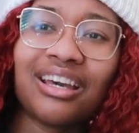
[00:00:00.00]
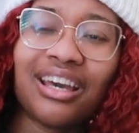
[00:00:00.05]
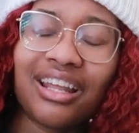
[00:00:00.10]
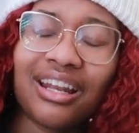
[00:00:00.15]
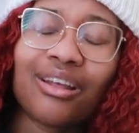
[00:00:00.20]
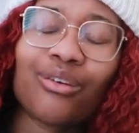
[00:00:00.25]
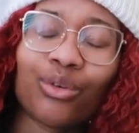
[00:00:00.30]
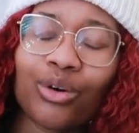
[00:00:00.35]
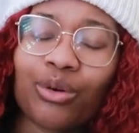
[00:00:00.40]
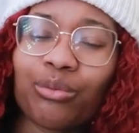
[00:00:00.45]

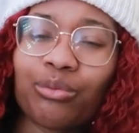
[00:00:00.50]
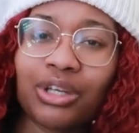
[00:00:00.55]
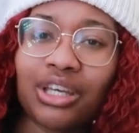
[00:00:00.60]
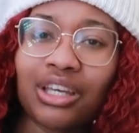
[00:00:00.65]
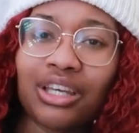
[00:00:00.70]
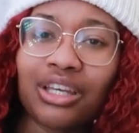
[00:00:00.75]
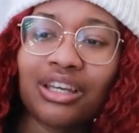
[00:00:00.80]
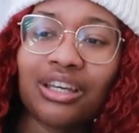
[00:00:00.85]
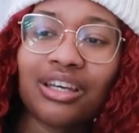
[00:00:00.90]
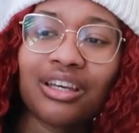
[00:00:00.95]
and it will
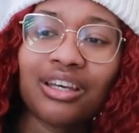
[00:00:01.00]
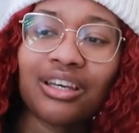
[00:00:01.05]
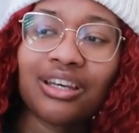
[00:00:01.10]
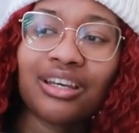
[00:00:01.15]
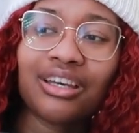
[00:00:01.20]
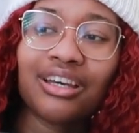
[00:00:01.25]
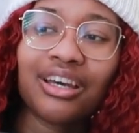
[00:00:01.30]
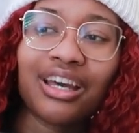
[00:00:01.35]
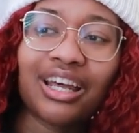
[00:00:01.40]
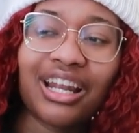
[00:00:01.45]
be.
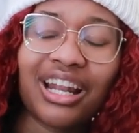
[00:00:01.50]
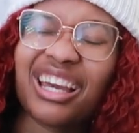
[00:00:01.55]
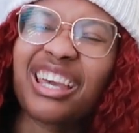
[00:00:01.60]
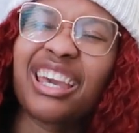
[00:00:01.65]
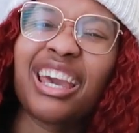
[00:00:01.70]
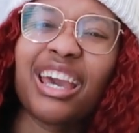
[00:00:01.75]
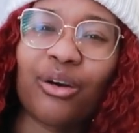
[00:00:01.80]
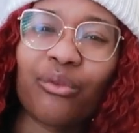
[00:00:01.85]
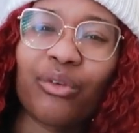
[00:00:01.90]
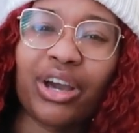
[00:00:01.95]
And I
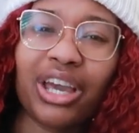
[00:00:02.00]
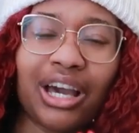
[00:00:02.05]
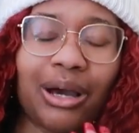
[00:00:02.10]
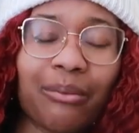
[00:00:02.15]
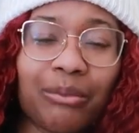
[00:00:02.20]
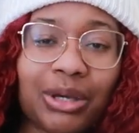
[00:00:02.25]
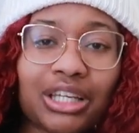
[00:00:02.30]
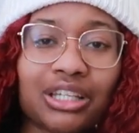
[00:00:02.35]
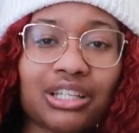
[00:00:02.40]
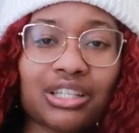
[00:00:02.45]
can't wait.
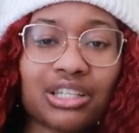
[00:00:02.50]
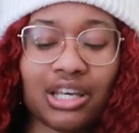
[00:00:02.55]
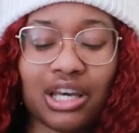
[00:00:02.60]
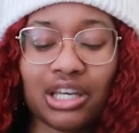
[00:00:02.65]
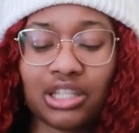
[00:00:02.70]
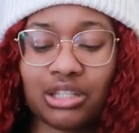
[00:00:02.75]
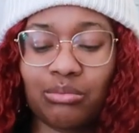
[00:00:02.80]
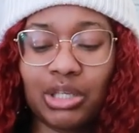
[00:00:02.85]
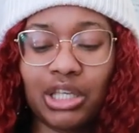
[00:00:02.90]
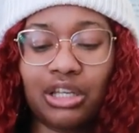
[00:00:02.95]
I'm making a
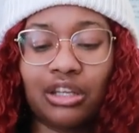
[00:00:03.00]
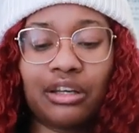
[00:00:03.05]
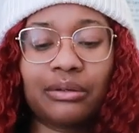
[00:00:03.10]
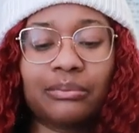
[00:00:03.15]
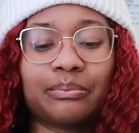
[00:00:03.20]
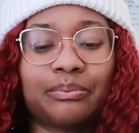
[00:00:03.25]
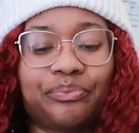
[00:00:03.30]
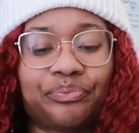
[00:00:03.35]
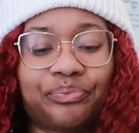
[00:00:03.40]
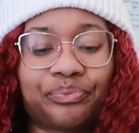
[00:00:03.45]
size
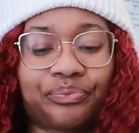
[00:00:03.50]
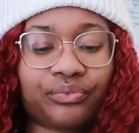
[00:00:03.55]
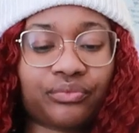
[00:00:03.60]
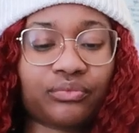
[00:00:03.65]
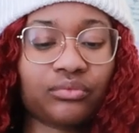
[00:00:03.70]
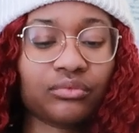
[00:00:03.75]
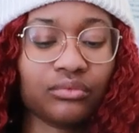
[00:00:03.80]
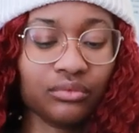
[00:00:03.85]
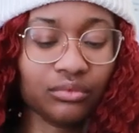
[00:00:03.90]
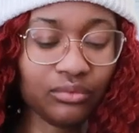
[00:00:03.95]
medium
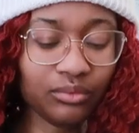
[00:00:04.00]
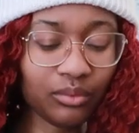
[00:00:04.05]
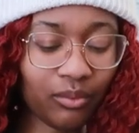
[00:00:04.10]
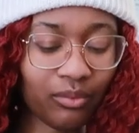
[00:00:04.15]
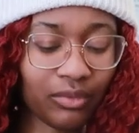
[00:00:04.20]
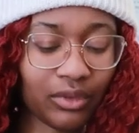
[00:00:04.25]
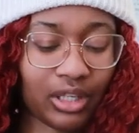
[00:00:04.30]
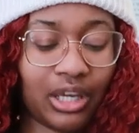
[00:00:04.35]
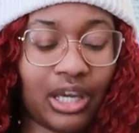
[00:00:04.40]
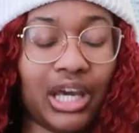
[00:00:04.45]

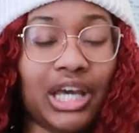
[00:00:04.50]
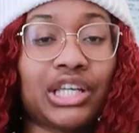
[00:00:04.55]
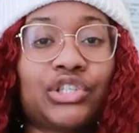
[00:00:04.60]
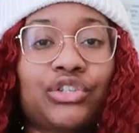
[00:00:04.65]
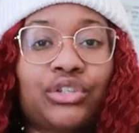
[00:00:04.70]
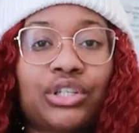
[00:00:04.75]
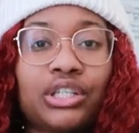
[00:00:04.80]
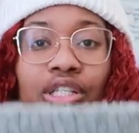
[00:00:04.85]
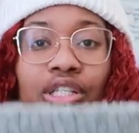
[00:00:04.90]
as you